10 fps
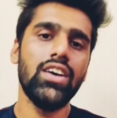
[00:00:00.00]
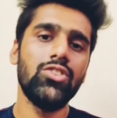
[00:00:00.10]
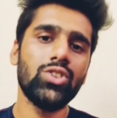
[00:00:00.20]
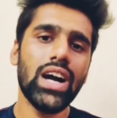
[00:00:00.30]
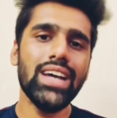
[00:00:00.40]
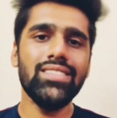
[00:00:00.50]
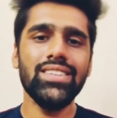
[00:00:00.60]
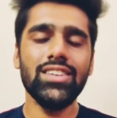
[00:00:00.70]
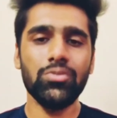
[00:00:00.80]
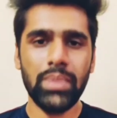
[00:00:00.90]
So guys,
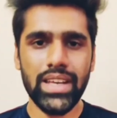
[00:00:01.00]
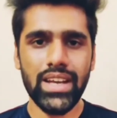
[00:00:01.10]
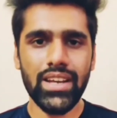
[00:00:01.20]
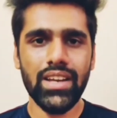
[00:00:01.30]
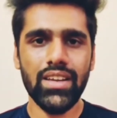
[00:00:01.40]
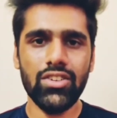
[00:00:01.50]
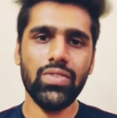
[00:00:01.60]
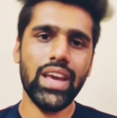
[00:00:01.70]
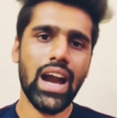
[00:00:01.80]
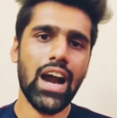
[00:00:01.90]
in the speaking test,
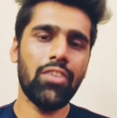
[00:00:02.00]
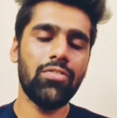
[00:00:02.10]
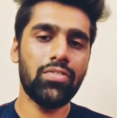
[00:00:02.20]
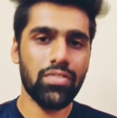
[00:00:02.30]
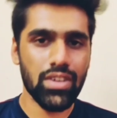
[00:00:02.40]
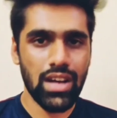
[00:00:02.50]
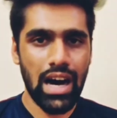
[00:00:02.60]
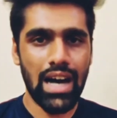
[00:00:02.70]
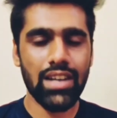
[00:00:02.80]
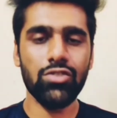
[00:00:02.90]
we have
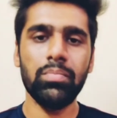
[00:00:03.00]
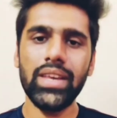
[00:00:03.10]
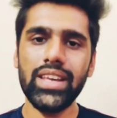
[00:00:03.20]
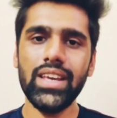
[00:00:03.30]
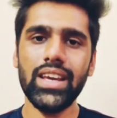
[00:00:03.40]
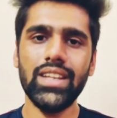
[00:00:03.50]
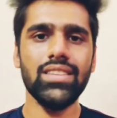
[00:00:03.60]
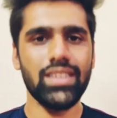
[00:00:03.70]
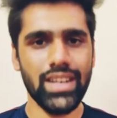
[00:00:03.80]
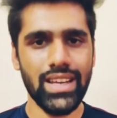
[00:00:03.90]
our speaking
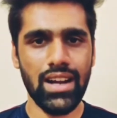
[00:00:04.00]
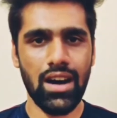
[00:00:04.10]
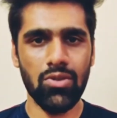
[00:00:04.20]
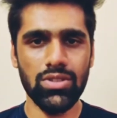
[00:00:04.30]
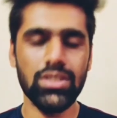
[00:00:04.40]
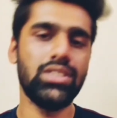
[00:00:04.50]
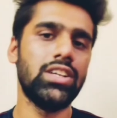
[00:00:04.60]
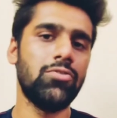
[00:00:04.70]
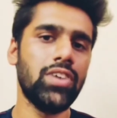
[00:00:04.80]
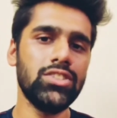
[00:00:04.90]
in 3 rounds.
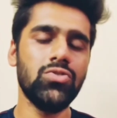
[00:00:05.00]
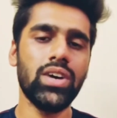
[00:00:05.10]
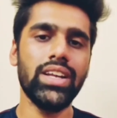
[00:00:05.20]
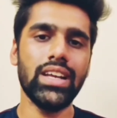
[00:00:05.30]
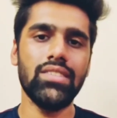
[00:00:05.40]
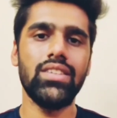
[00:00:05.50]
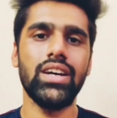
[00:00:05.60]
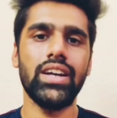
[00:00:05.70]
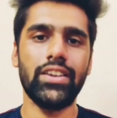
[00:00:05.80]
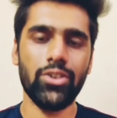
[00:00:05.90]
The first one is
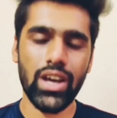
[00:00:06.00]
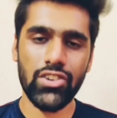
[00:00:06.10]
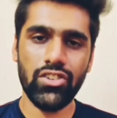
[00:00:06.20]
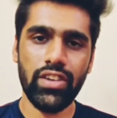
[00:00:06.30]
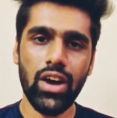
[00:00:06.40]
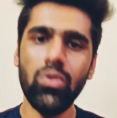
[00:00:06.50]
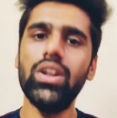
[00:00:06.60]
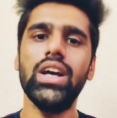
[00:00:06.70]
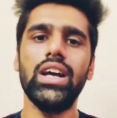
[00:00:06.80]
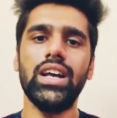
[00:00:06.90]
the introduction round,
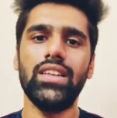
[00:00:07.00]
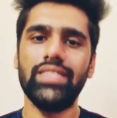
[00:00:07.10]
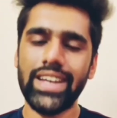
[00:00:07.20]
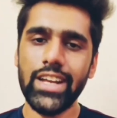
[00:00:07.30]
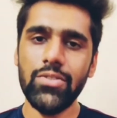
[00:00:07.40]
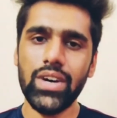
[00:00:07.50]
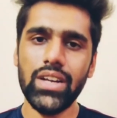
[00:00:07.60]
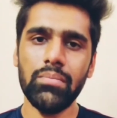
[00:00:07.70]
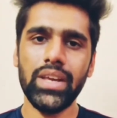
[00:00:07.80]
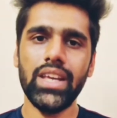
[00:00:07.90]
second
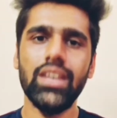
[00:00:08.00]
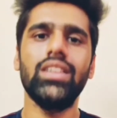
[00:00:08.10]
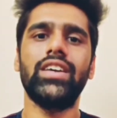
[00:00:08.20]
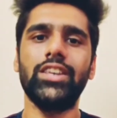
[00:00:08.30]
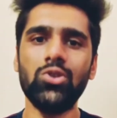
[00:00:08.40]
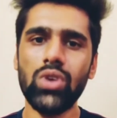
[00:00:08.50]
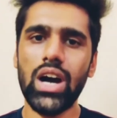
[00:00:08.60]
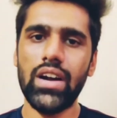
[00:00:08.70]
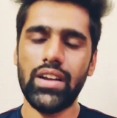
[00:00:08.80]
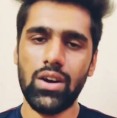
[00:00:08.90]
one being the cue
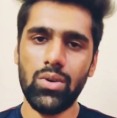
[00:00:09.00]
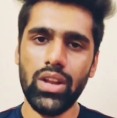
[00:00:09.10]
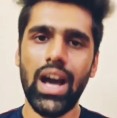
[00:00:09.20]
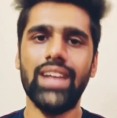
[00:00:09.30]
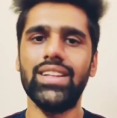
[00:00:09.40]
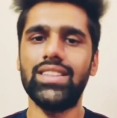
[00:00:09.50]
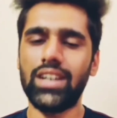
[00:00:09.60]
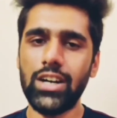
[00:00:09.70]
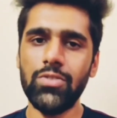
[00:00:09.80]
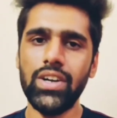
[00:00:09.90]
card round, and the
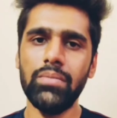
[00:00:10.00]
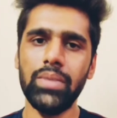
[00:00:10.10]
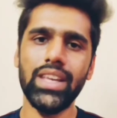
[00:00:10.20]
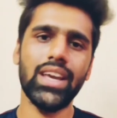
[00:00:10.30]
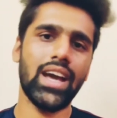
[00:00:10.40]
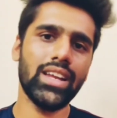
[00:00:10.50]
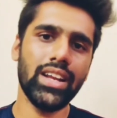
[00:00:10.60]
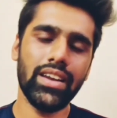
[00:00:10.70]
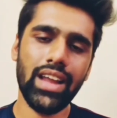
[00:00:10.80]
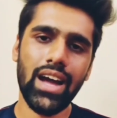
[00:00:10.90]
third one being an
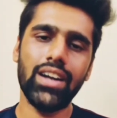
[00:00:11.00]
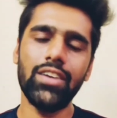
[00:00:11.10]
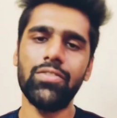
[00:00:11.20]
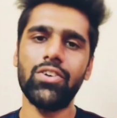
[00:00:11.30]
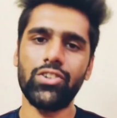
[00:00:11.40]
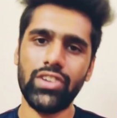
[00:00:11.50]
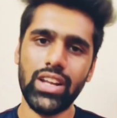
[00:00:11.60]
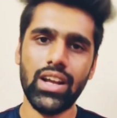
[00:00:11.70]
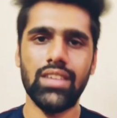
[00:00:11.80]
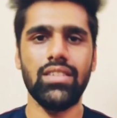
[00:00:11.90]
interactive question
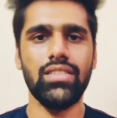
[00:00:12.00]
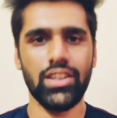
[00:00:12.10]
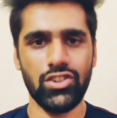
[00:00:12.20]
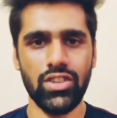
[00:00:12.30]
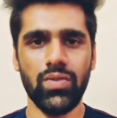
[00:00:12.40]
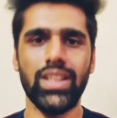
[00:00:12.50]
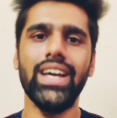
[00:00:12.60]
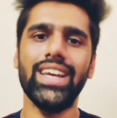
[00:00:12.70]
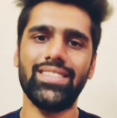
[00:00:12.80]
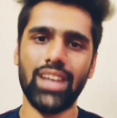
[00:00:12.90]
and answer session with
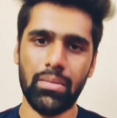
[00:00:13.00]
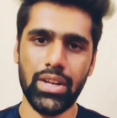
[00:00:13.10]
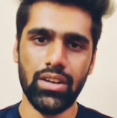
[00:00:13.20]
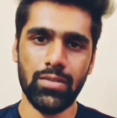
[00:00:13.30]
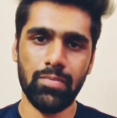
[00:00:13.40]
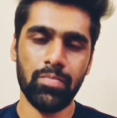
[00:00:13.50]
the examiner.